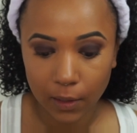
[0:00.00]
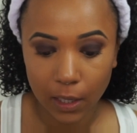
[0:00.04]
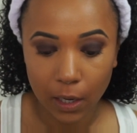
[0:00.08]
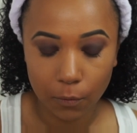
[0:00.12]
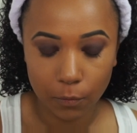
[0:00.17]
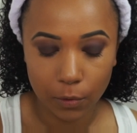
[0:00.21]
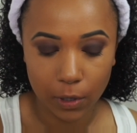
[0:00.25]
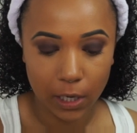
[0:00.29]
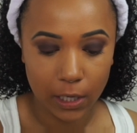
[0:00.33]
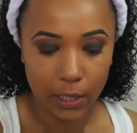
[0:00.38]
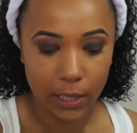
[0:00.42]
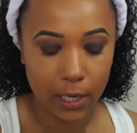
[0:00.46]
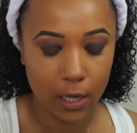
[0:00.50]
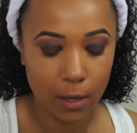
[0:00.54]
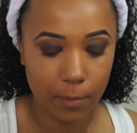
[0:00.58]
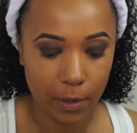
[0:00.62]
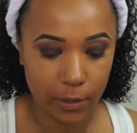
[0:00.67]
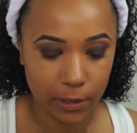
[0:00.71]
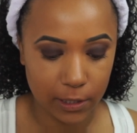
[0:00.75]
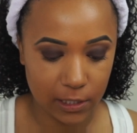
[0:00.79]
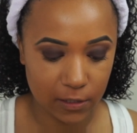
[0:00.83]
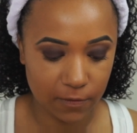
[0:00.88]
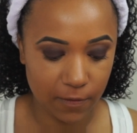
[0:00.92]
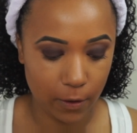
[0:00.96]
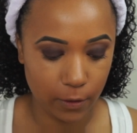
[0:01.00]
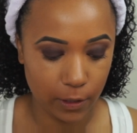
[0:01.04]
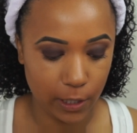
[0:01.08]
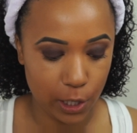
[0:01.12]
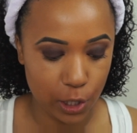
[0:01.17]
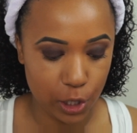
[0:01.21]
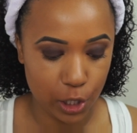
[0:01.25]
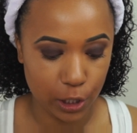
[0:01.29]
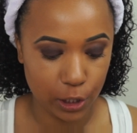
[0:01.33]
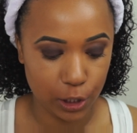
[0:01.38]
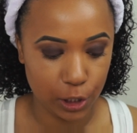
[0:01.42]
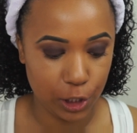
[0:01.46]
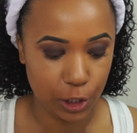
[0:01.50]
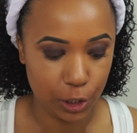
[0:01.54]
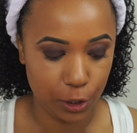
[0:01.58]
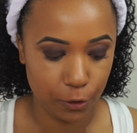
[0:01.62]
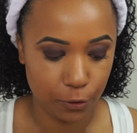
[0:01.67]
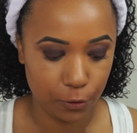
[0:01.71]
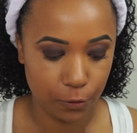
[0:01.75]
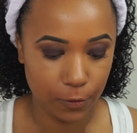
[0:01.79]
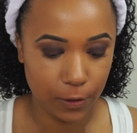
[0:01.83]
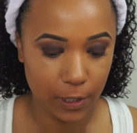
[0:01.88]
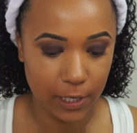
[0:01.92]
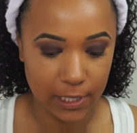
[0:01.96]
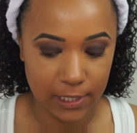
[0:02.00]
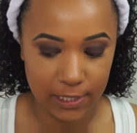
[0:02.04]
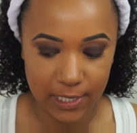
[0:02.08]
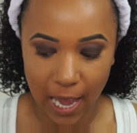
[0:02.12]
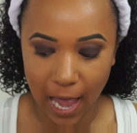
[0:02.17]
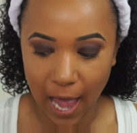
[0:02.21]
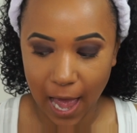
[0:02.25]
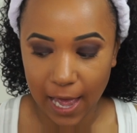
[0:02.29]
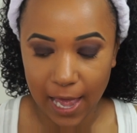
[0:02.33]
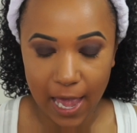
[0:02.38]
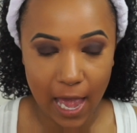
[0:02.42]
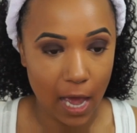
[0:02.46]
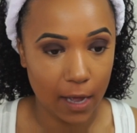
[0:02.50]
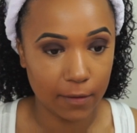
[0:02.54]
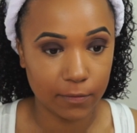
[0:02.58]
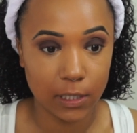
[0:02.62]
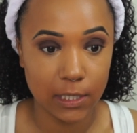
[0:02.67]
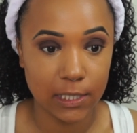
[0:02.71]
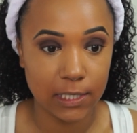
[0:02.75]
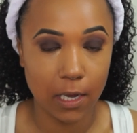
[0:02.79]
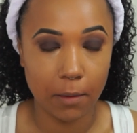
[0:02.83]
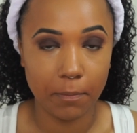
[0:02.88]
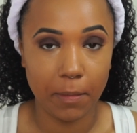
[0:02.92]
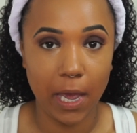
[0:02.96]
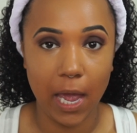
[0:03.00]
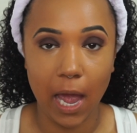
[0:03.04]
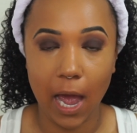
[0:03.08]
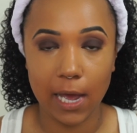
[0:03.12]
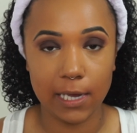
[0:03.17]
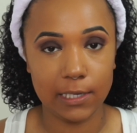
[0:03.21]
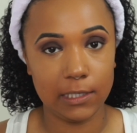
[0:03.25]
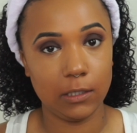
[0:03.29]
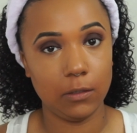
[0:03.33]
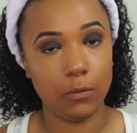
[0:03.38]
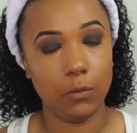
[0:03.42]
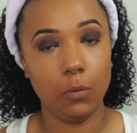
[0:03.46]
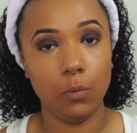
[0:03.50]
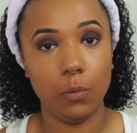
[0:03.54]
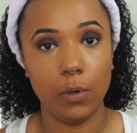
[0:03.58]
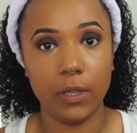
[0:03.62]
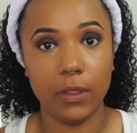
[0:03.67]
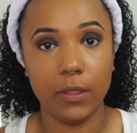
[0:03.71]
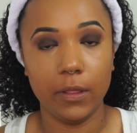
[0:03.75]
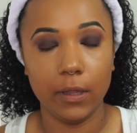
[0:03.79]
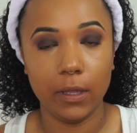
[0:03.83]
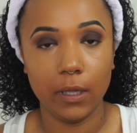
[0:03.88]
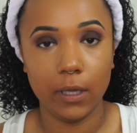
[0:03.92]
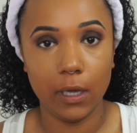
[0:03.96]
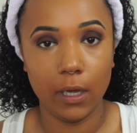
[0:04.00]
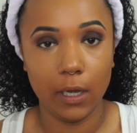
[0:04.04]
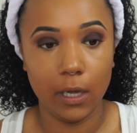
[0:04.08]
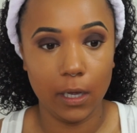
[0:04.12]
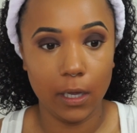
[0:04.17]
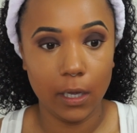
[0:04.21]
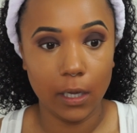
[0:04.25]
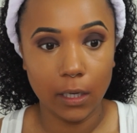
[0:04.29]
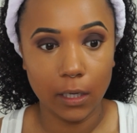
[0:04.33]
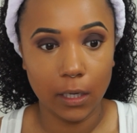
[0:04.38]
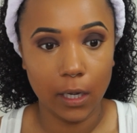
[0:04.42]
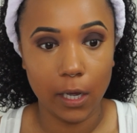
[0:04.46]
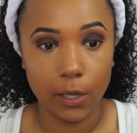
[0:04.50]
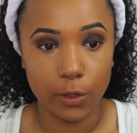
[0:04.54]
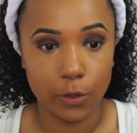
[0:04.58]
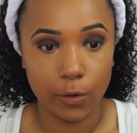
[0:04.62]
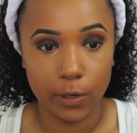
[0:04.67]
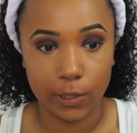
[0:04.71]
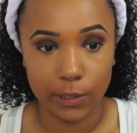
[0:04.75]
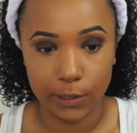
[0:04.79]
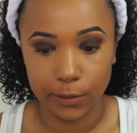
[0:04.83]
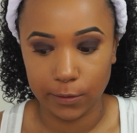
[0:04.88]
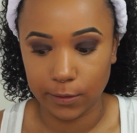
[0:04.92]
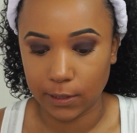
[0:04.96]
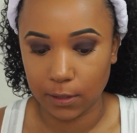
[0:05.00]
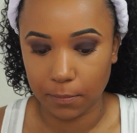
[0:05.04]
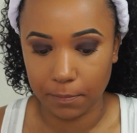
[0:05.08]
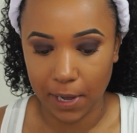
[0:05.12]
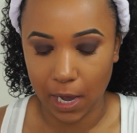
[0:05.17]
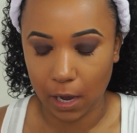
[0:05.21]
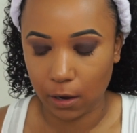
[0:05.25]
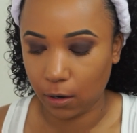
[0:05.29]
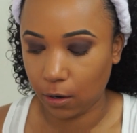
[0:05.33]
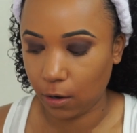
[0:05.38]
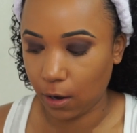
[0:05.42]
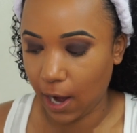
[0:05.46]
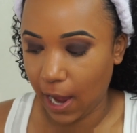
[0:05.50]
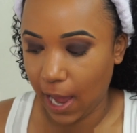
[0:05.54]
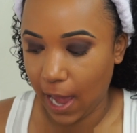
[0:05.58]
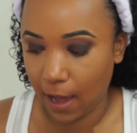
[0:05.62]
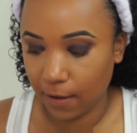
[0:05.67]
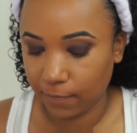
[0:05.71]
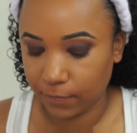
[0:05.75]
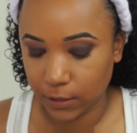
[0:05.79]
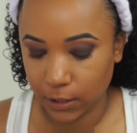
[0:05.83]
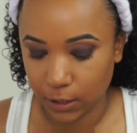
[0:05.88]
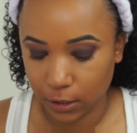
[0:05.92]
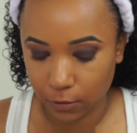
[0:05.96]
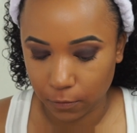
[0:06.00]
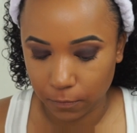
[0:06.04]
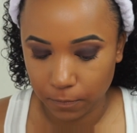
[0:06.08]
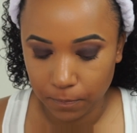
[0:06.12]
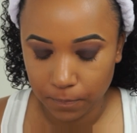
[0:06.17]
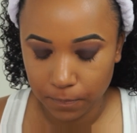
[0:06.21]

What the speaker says: And what I like about this foundation too is I have to set my eyes with a translucent powder. I have to.